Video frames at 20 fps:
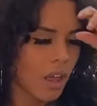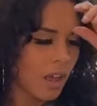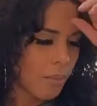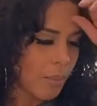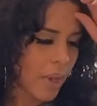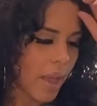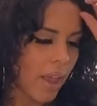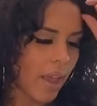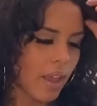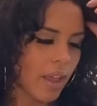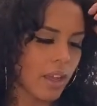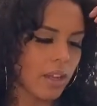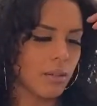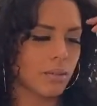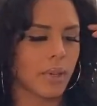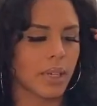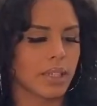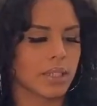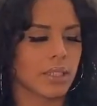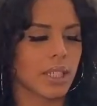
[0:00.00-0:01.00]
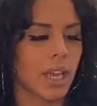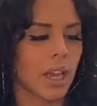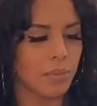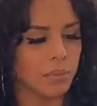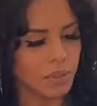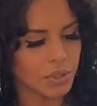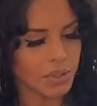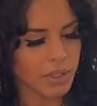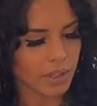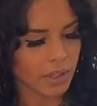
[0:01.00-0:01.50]
But anyways, yeah, I'm
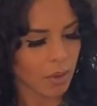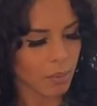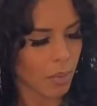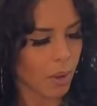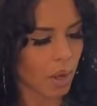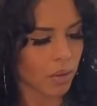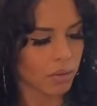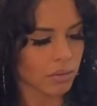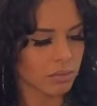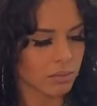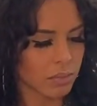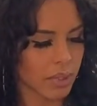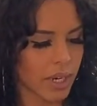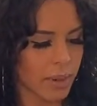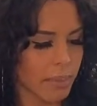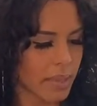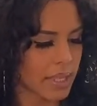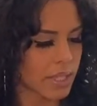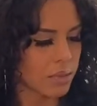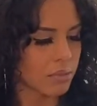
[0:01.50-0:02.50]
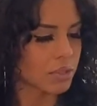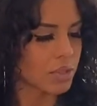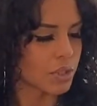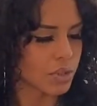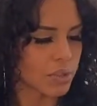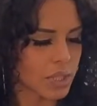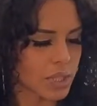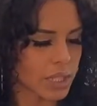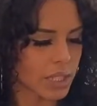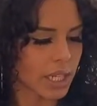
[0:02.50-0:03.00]
using their bottle. But I made some
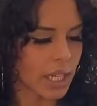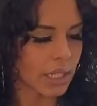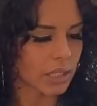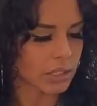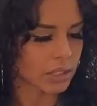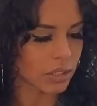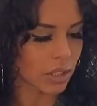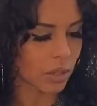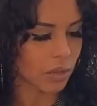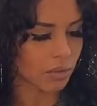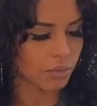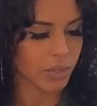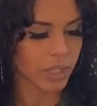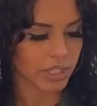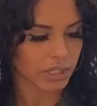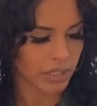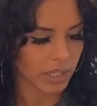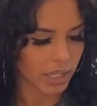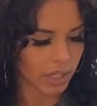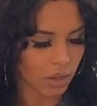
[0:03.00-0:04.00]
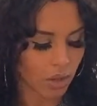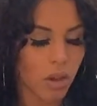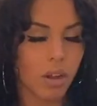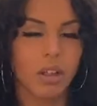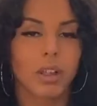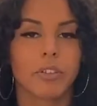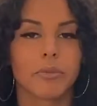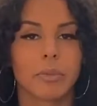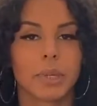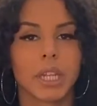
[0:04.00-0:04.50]
juice today. So that's like all
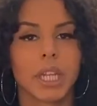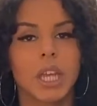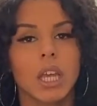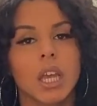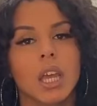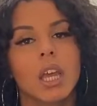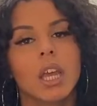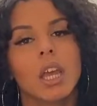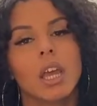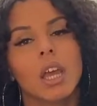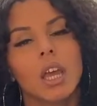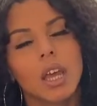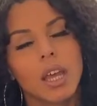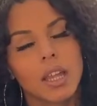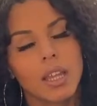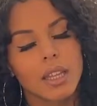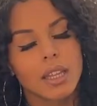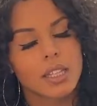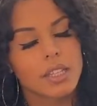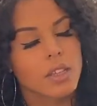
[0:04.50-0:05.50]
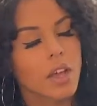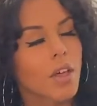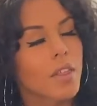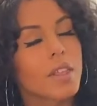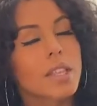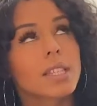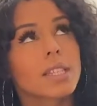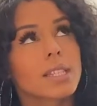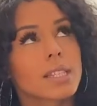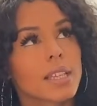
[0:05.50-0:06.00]
that's all
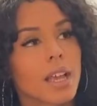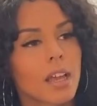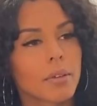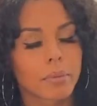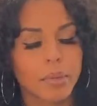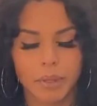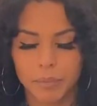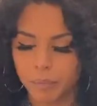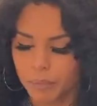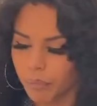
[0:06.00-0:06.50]
that's inside me.